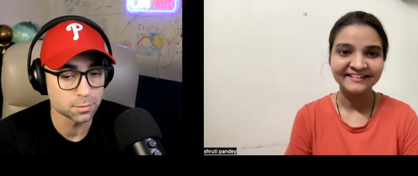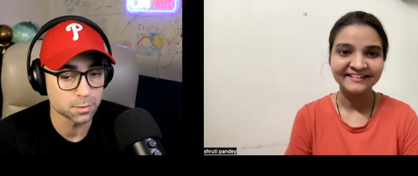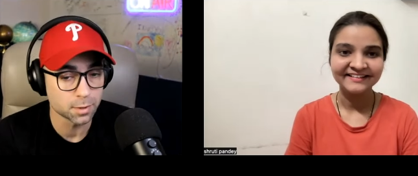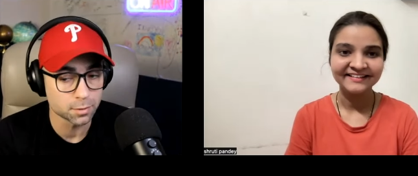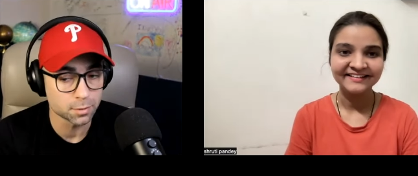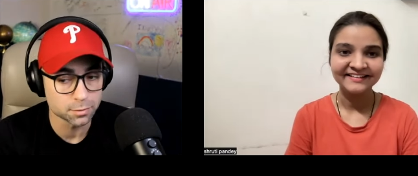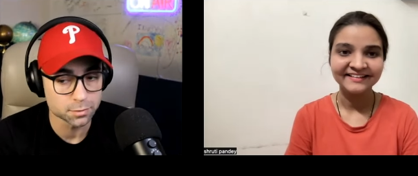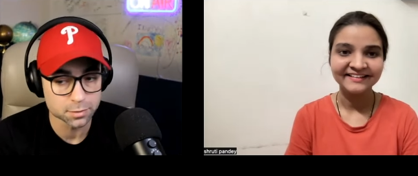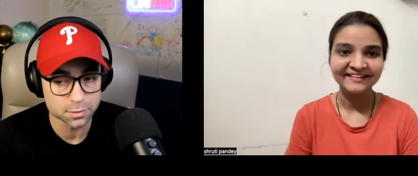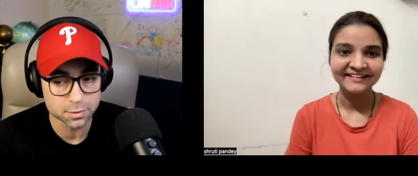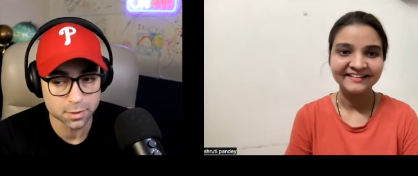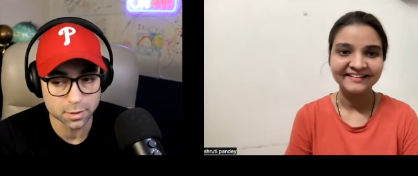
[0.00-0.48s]
Speaker 1: I
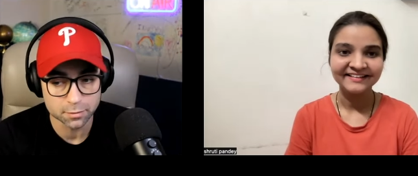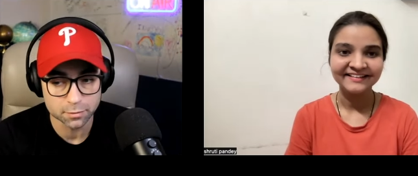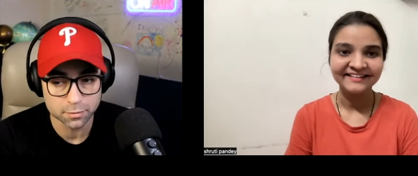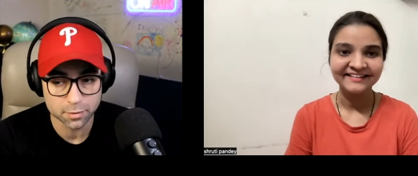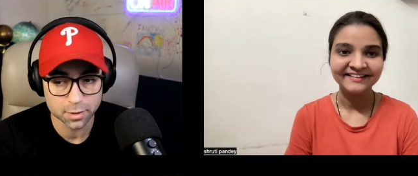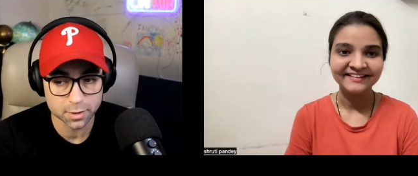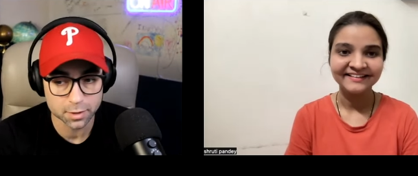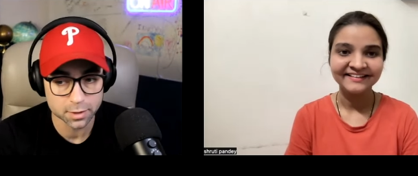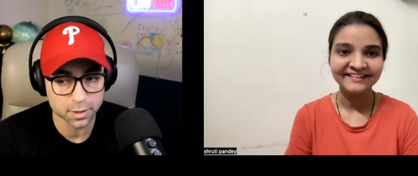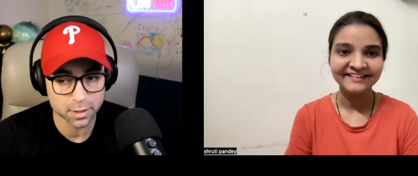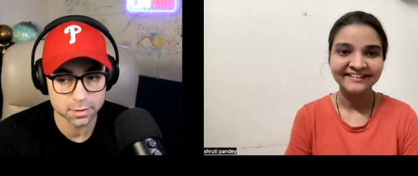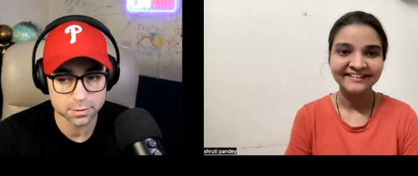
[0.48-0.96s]
was, I
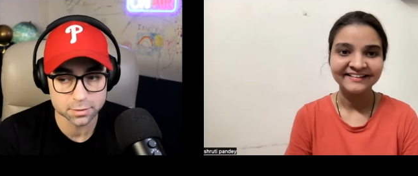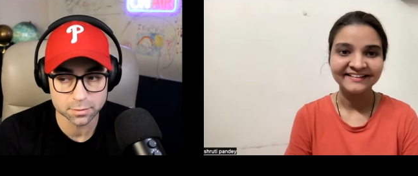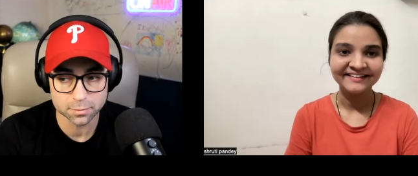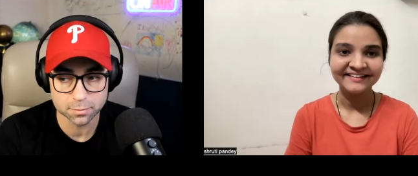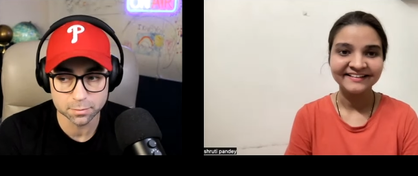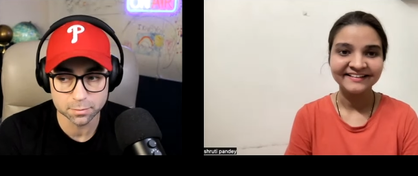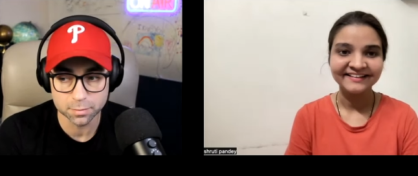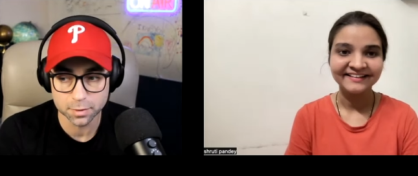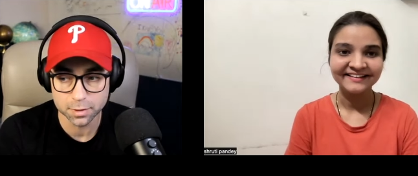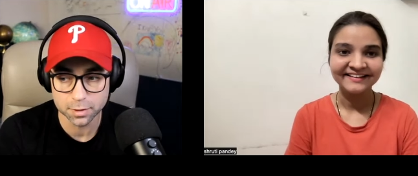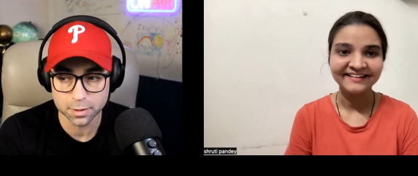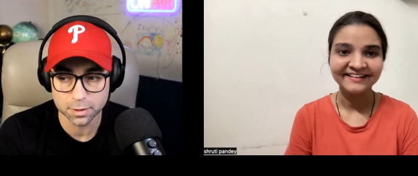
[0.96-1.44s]
finally got to
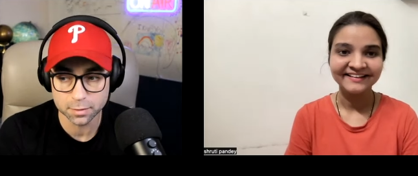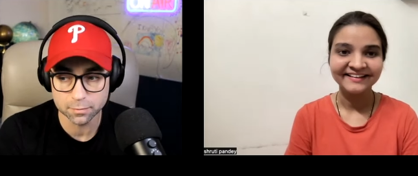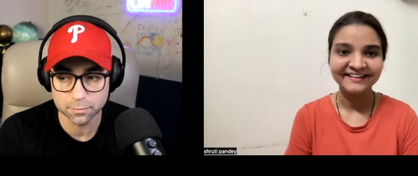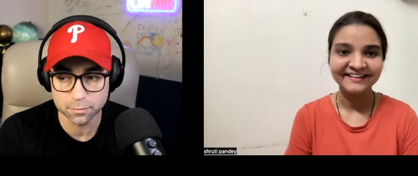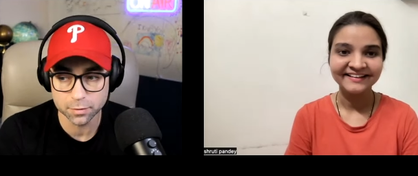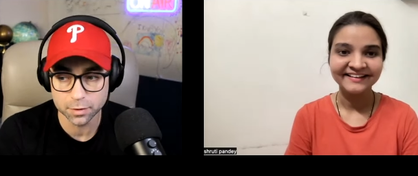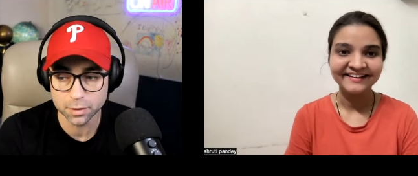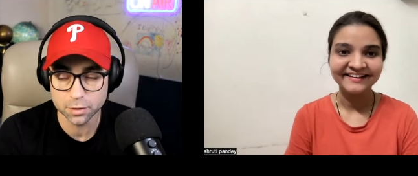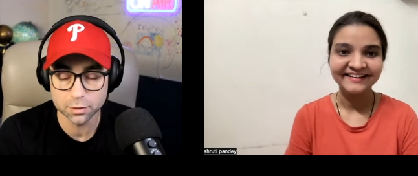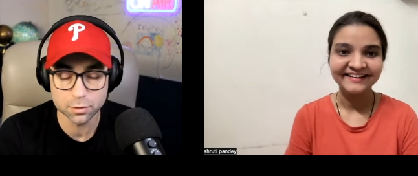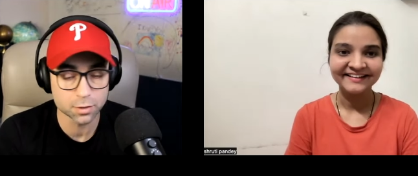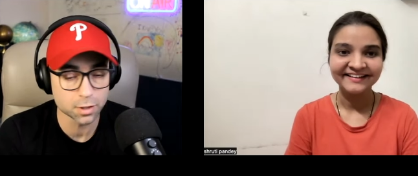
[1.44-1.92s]
be a
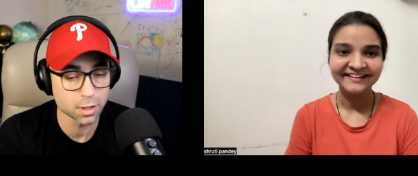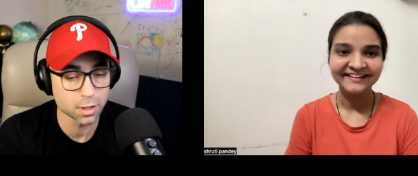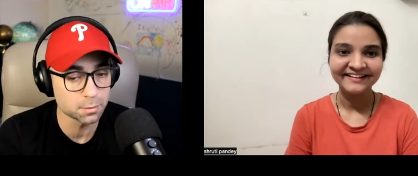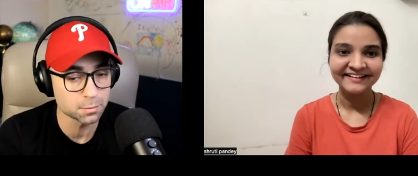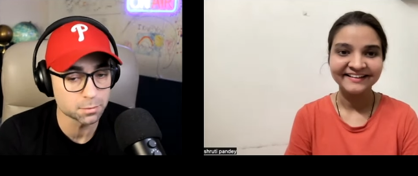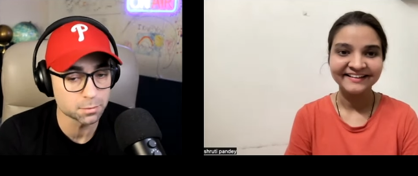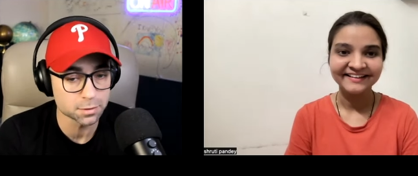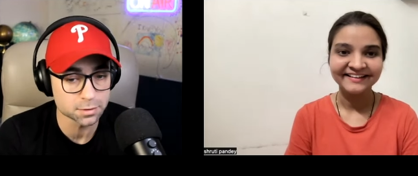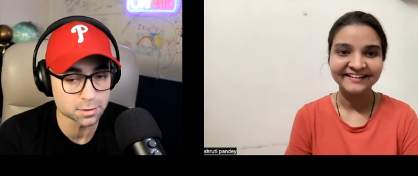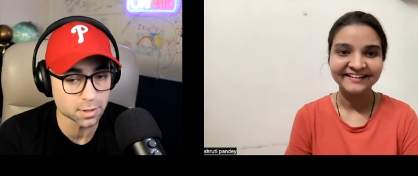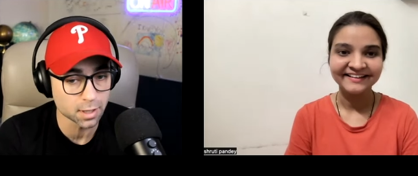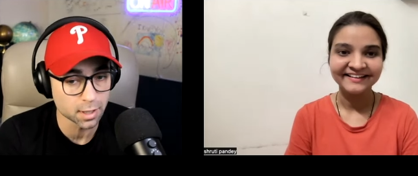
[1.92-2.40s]
video game
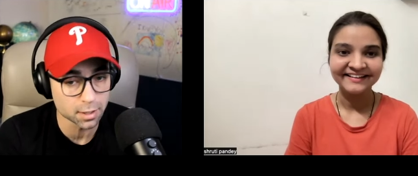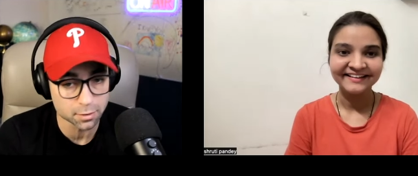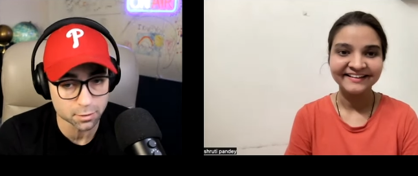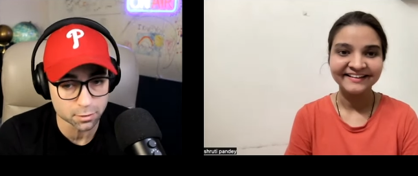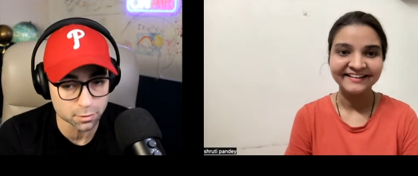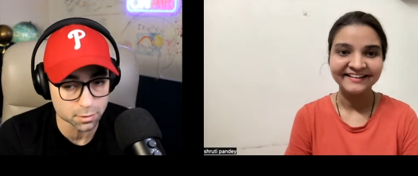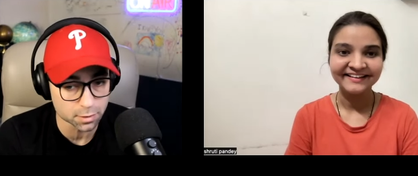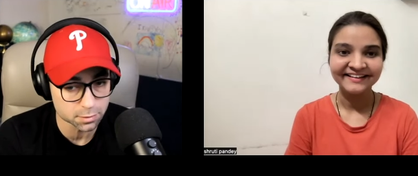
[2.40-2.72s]
designer.